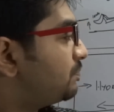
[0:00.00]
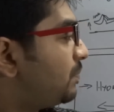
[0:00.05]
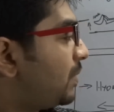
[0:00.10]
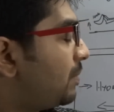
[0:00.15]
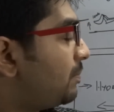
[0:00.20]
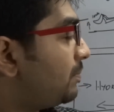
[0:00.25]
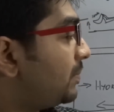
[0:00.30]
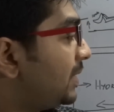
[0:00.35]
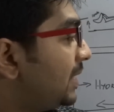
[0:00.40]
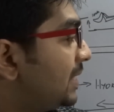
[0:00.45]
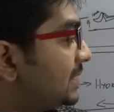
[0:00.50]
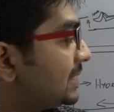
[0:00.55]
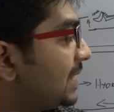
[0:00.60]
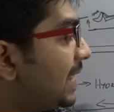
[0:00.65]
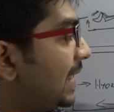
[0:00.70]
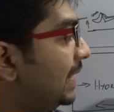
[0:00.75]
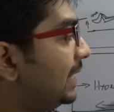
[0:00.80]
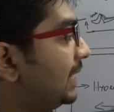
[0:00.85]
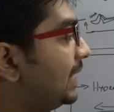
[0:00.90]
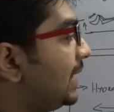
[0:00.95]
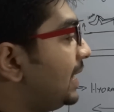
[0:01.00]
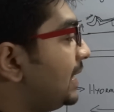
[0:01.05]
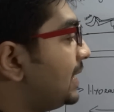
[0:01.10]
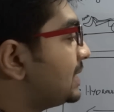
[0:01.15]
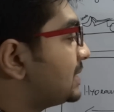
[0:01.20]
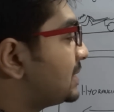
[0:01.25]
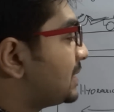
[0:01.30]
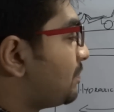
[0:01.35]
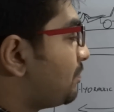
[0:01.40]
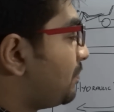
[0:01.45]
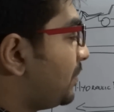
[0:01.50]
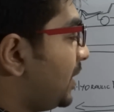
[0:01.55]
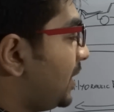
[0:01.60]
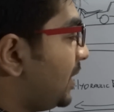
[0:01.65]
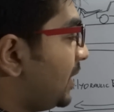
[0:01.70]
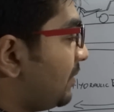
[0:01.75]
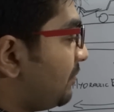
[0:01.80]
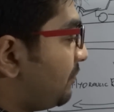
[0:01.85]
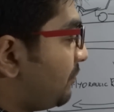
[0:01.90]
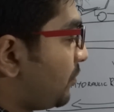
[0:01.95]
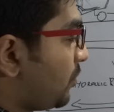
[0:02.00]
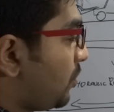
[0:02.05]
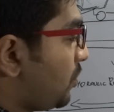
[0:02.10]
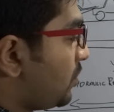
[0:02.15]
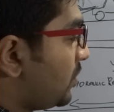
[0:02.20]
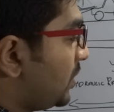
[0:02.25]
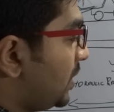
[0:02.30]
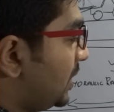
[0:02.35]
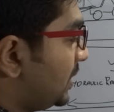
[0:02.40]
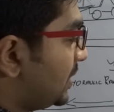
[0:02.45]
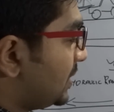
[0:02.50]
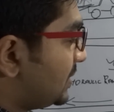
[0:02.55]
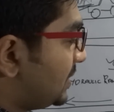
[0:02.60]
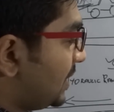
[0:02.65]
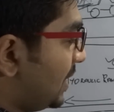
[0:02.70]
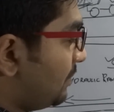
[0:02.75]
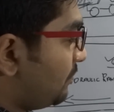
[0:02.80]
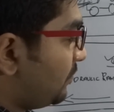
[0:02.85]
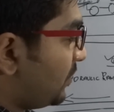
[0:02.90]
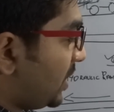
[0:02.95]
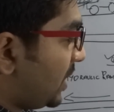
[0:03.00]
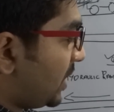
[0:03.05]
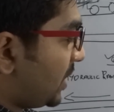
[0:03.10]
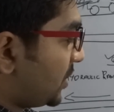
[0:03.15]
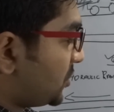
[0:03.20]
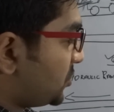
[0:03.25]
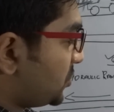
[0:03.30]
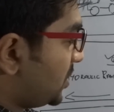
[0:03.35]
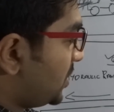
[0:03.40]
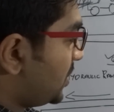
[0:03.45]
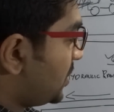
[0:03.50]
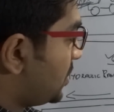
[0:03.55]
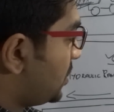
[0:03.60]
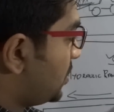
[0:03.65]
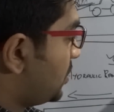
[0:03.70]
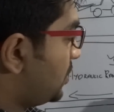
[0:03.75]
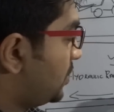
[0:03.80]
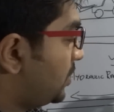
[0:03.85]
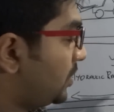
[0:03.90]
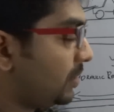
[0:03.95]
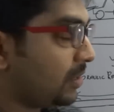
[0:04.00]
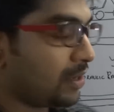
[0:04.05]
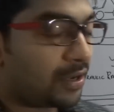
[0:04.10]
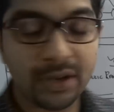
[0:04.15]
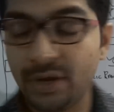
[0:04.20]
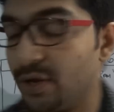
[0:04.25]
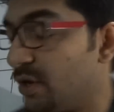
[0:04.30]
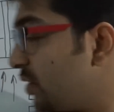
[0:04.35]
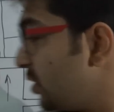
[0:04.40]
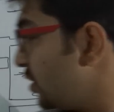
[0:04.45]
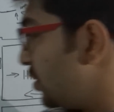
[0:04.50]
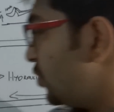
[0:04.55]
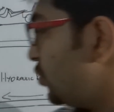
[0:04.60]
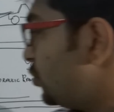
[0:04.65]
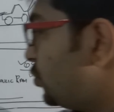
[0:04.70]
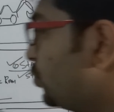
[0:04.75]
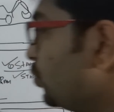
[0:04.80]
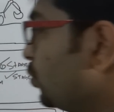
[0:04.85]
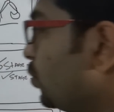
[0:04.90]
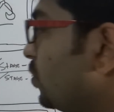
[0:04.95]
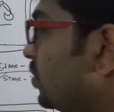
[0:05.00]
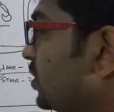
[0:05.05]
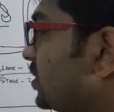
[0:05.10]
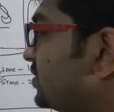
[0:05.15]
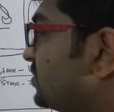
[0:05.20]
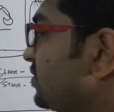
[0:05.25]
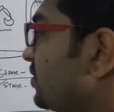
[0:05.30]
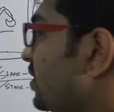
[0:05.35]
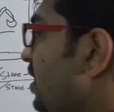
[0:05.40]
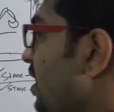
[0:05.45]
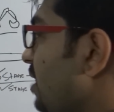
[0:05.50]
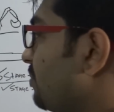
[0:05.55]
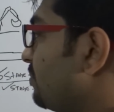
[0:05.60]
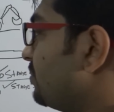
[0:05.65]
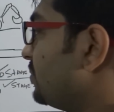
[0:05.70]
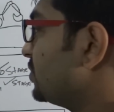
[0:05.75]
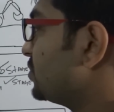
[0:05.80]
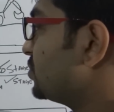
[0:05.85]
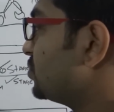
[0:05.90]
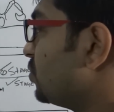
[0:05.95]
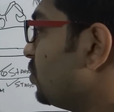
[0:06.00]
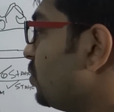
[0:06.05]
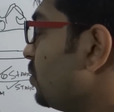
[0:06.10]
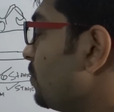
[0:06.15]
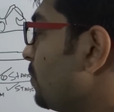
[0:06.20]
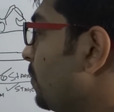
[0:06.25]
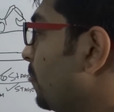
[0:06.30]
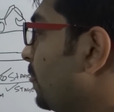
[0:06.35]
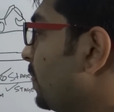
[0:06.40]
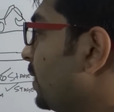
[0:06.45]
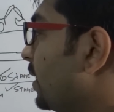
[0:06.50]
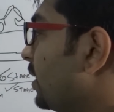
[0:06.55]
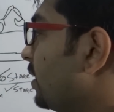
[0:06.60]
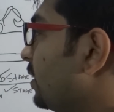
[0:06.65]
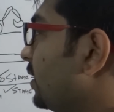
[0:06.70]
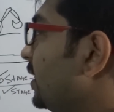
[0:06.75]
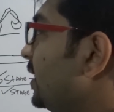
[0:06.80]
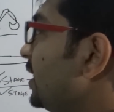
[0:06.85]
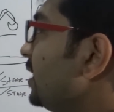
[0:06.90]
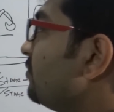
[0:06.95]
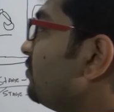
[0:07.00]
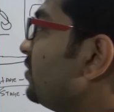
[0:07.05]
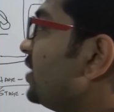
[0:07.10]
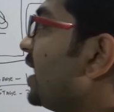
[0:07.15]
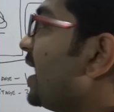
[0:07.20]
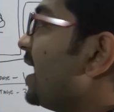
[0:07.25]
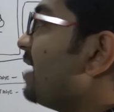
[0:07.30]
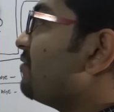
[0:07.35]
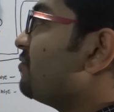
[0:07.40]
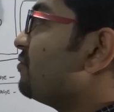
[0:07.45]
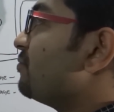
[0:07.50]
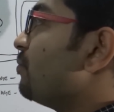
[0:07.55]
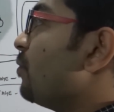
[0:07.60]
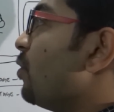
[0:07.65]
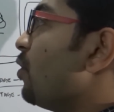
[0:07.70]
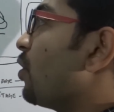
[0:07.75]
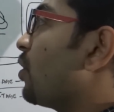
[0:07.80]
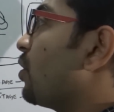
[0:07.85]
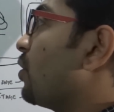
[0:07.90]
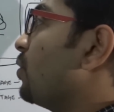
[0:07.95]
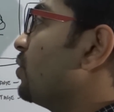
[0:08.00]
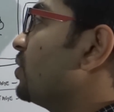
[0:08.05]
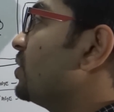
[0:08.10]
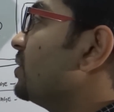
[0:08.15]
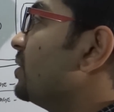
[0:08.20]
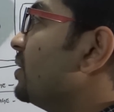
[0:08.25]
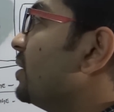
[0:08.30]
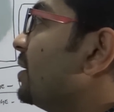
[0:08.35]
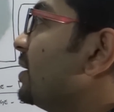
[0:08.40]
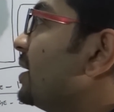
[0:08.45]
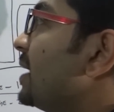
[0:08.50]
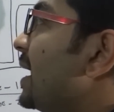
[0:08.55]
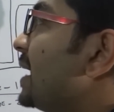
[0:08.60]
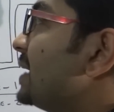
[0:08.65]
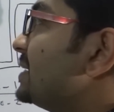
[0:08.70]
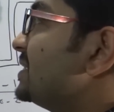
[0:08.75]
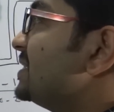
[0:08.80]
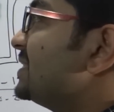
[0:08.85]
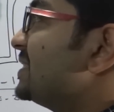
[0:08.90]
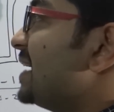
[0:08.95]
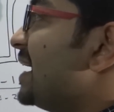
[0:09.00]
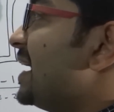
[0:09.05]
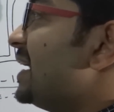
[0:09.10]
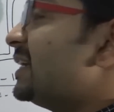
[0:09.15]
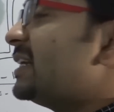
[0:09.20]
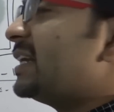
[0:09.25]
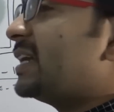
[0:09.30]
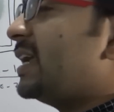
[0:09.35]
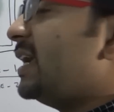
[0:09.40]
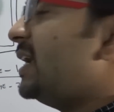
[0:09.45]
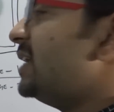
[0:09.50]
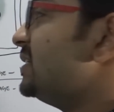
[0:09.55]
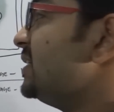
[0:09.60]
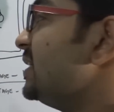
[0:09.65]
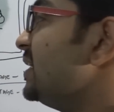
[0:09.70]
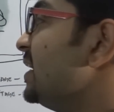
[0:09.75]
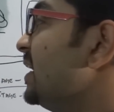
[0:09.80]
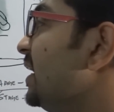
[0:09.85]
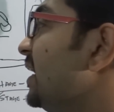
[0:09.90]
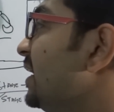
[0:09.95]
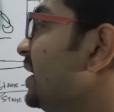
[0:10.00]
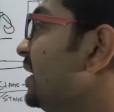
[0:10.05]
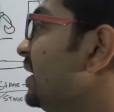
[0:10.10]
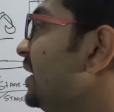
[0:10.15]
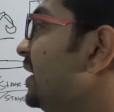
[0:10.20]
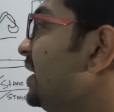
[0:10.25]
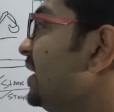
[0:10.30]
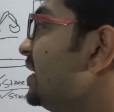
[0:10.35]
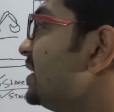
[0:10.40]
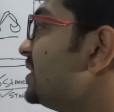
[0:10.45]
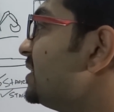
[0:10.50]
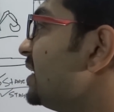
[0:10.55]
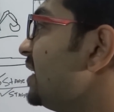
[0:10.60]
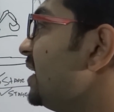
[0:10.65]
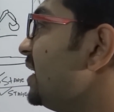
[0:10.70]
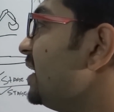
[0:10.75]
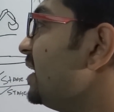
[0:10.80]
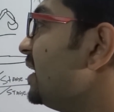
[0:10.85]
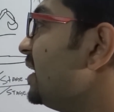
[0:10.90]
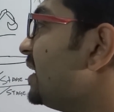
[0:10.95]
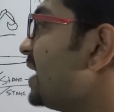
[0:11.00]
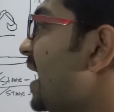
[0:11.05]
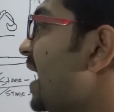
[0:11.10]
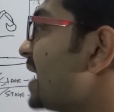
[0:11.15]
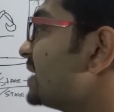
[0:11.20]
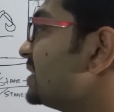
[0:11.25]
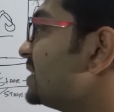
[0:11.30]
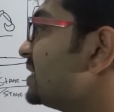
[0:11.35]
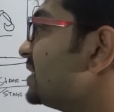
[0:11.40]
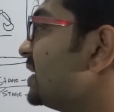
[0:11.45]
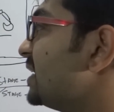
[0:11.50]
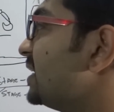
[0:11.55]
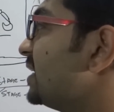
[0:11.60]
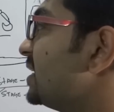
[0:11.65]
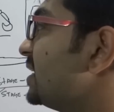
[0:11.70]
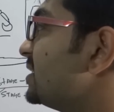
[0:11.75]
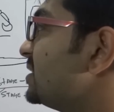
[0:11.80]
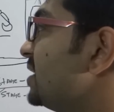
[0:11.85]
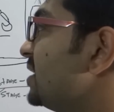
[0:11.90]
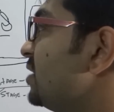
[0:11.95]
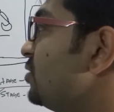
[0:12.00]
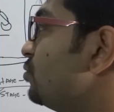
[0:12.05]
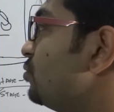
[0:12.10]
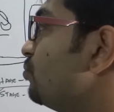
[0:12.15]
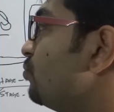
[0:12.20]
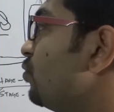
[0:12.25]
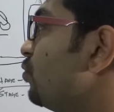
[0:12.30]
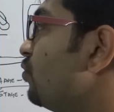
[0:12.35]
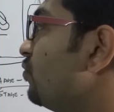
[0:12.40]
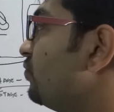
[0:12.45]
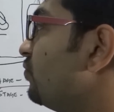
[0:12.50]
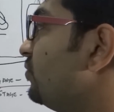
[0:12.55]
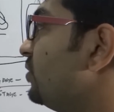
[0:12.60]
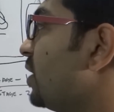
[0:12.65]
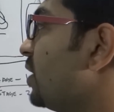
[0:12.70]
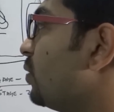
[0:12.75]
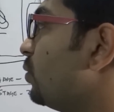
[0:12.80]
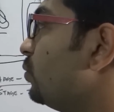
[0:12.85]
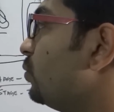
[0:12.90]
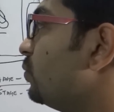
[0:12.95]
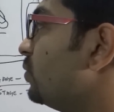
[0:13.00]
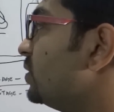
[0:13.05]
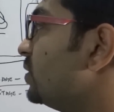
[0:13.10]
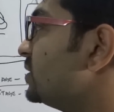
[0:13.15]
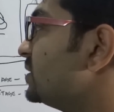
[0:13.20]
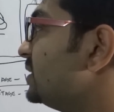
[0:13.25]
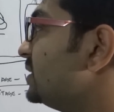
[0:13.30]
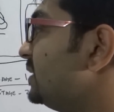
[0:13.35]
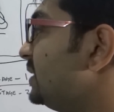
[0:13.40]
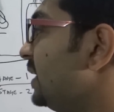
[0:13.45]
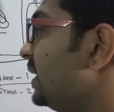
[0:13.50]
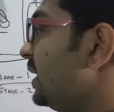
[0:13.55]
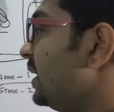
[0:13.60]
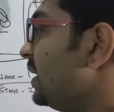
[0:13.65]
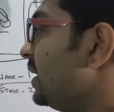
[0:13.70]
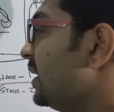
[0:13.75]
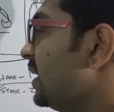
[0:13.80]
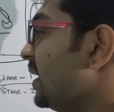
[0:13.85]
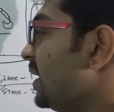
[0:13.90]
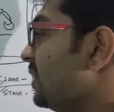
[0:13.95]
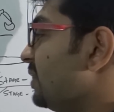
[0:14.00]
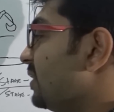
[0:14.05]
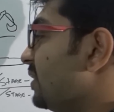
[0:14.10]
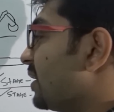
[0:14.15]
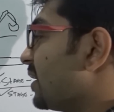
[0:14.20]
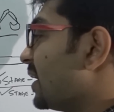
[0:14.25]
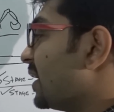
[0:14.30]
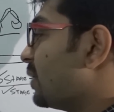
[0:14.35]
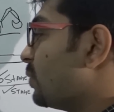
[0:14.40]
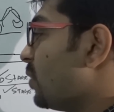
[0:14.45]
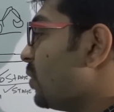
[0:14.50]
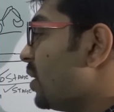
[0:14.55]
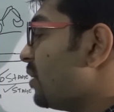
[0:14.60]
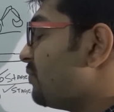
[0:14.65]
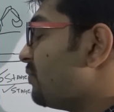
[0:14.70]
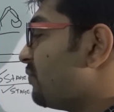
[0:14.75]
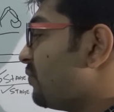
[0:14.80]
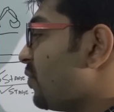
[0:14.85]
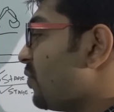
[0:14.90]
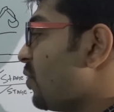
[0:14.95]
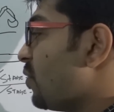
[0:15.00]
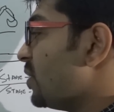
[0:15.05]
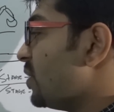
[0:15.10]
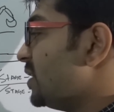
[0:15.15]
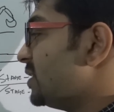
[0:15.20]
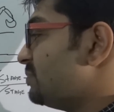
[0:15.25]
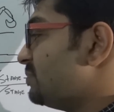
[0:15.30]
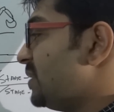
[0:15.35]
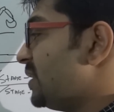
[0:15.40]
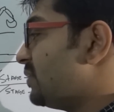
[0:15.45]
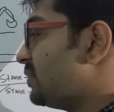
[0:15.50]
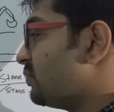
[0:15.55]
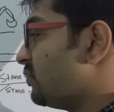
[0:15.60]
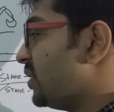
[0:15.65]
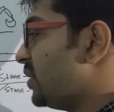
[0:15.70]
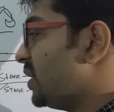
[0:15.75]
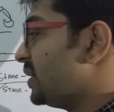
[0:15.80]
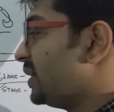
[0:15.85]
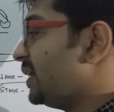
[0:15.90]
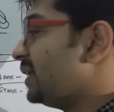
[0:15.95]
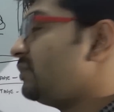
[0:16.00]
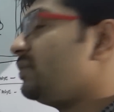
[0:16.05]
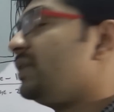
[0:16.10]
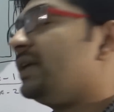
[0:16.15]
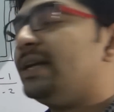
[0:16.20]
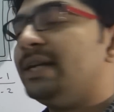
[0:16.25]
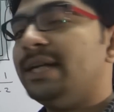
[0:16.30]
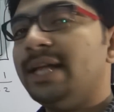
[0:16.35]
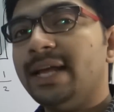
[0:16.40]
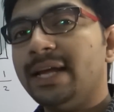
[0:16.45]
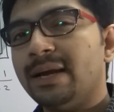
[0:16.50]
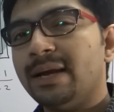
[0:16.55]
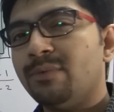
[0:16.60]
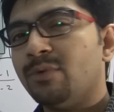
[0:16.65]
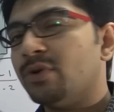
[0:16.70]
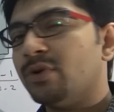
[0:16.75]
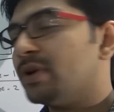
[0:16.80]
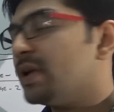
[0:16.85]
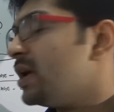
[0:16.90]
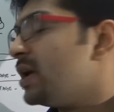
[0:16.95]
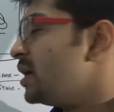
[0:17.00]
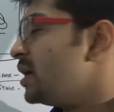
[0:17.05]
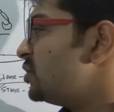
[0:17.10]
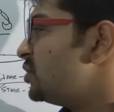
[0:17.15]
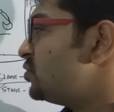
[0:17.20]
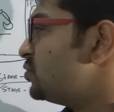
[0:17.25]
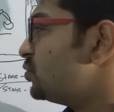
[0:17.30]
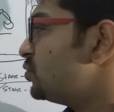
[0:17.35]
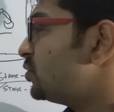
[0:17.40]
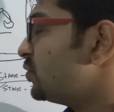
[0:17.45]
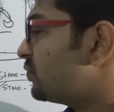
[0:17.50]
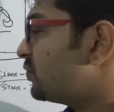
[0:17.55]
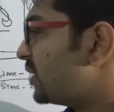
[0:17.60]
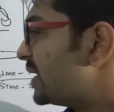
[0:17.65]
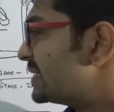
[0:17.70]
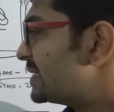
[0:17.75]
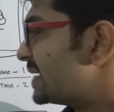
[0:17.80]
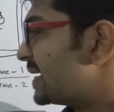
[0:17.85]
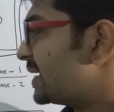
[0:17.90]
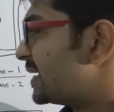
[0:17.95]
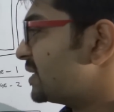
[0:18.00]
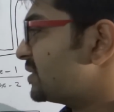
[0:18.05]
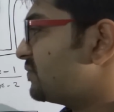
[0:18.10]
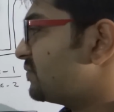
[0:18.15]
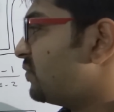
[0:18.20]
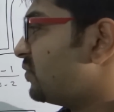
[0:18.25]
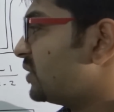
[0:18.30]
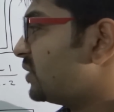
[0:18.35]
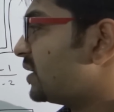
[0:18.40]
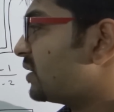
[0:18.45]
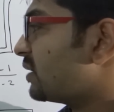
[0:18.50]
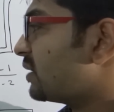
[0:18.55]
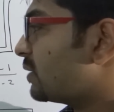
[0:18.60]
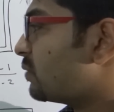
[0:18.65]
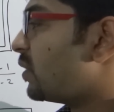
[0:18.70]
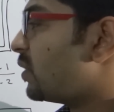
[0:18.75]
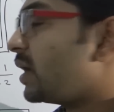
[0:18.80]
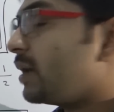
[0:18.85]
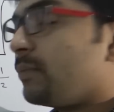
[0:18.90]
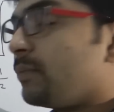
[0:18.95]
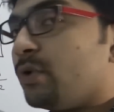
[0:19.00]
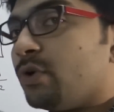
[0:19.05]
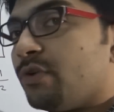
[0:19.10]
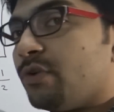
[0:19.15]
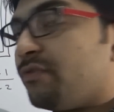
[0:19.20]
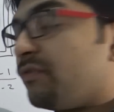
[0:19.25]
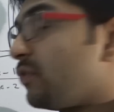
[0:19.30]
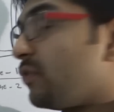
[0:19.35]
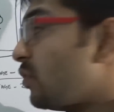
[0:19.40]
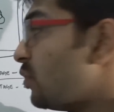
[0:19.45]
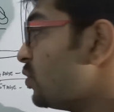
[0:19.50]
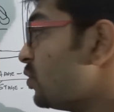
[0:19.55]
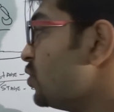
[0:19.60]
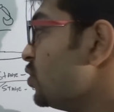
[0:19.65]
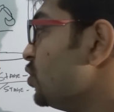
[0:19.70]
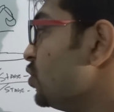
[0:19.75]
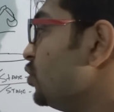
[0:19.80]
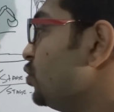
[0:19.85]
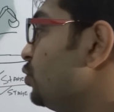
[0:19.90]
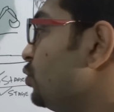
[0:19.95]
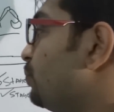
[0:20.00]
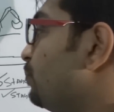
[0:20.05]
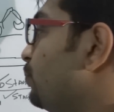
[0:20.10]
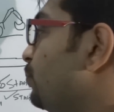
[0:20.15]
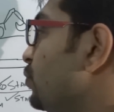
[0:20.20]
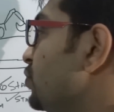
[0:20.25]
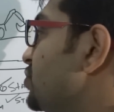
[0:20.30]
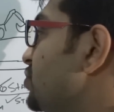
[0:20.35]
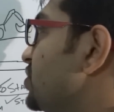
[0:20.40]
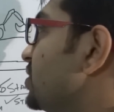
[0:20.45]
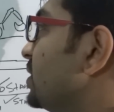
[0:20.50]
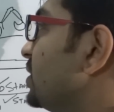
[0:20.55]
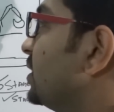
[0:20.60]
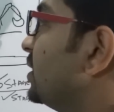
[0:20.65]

pump is again supplying a flow in the same direction towards the ram. So here we have more load. As it's one hundred kilograms, initially it has a tendency to move downwards till the required flow is being created. It will take about two to three seconds for the required amount of flow to push